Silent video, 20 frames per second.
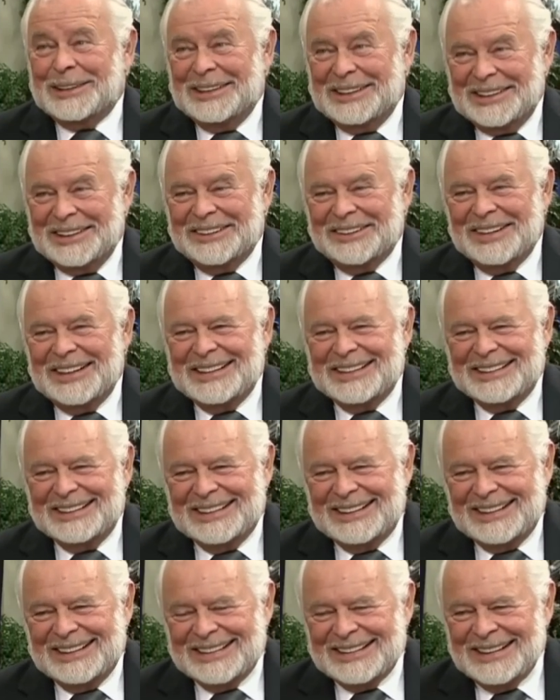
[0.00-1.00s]
What is the
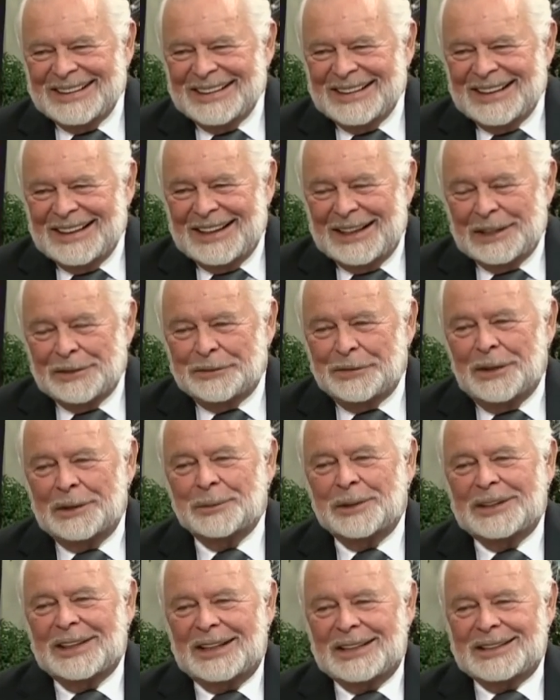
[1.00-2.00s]
creature, yeah. I had
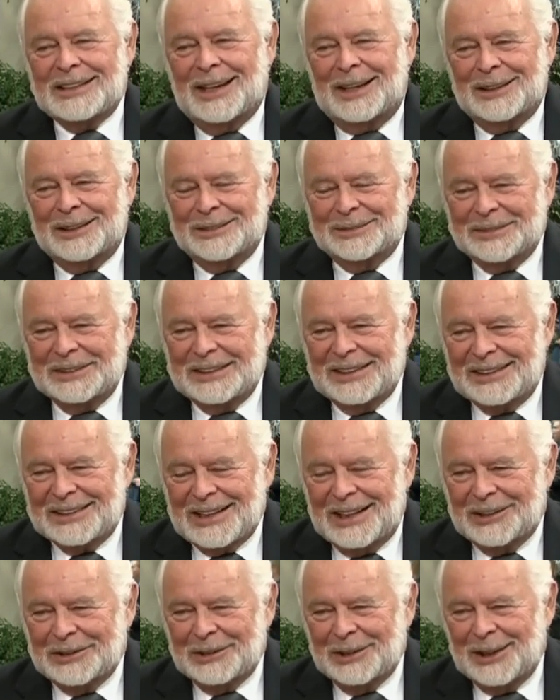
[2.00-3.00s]
fun with that title
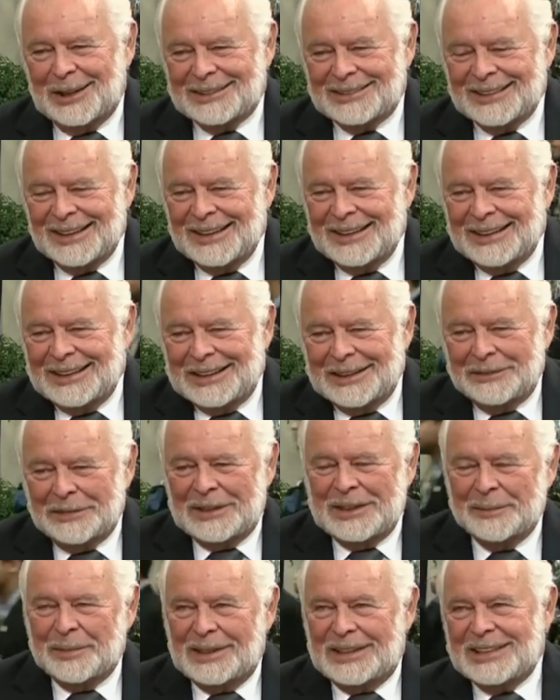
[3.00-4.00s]
because I thought if
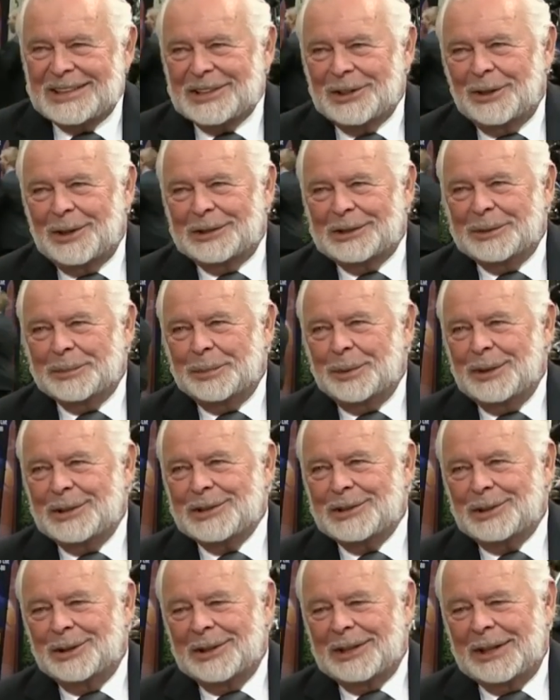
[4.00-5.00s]
anybody saw it in the
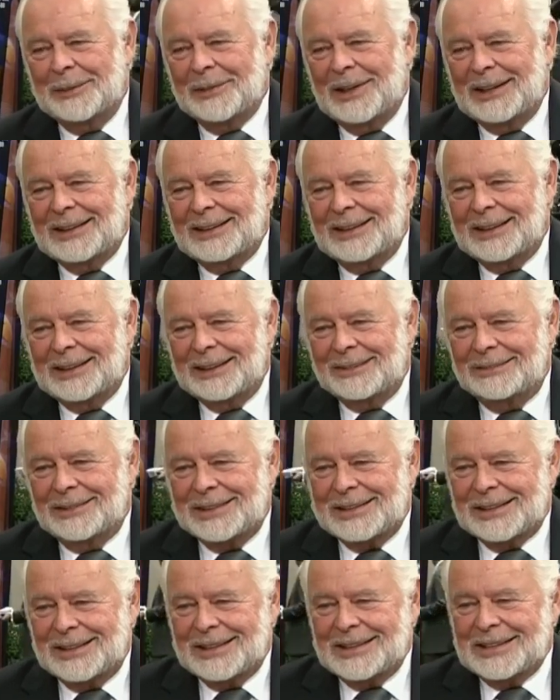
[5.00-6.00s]
bookstore, they might think it was